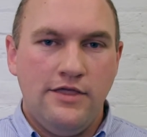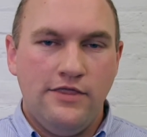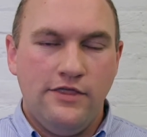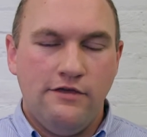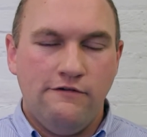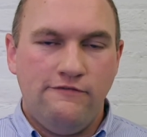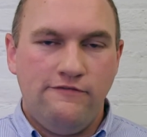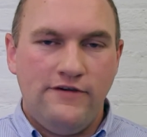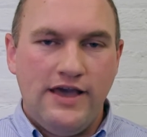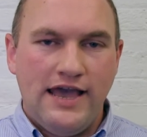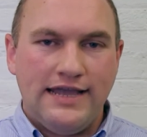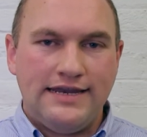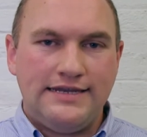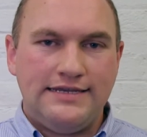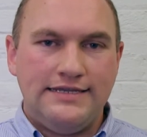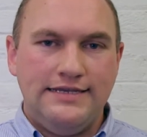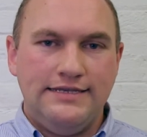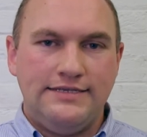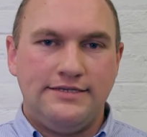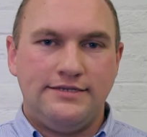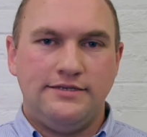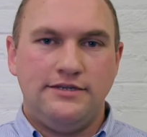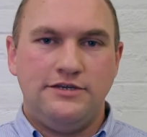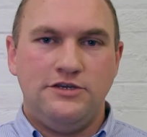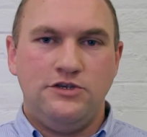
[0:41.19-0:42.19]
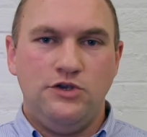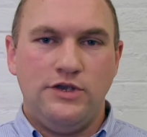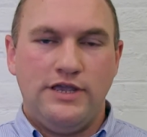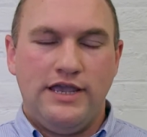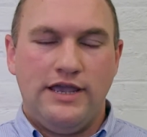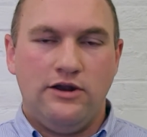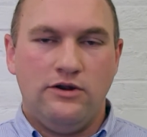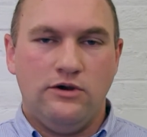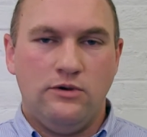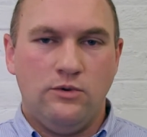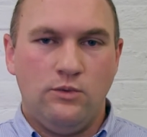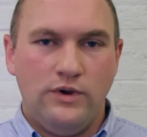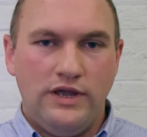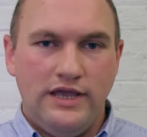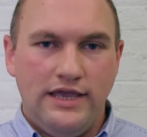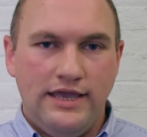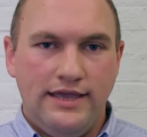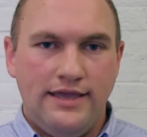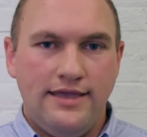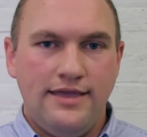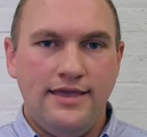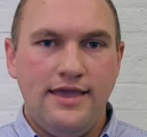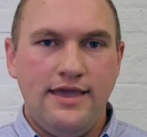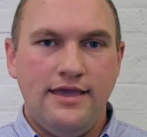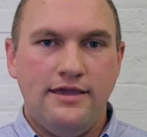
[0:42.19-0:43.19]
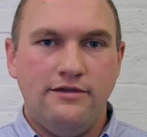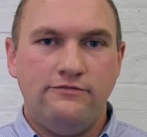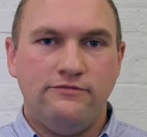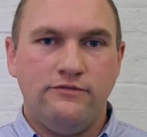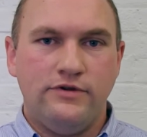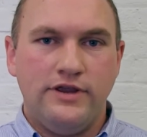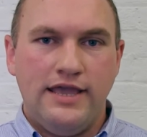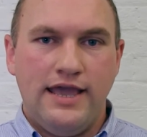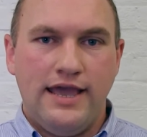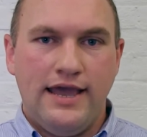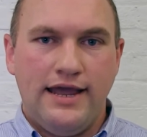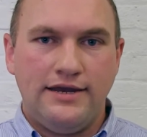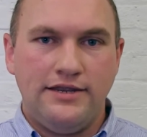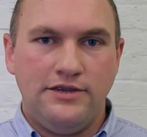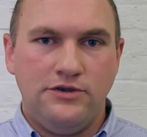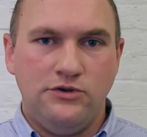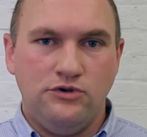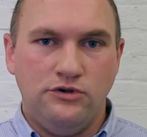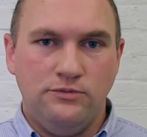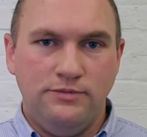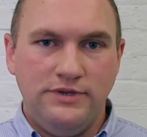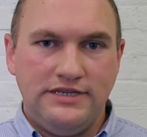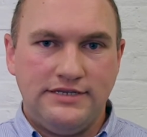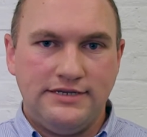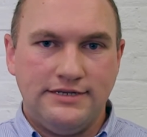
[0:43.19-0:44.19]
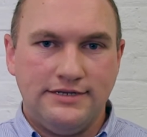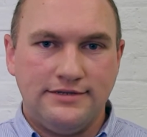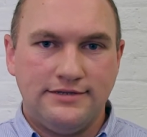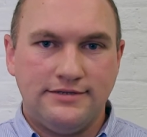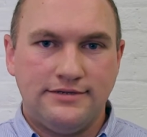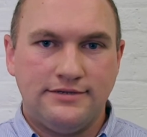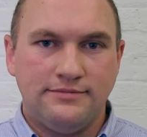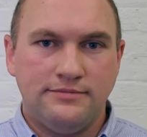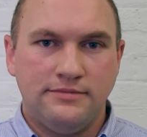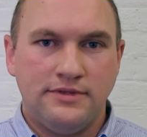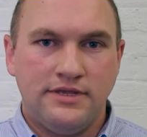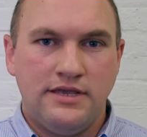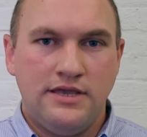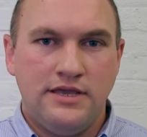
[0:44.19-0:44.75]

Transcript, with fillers: The fact is that you cannot wear every hat in your business.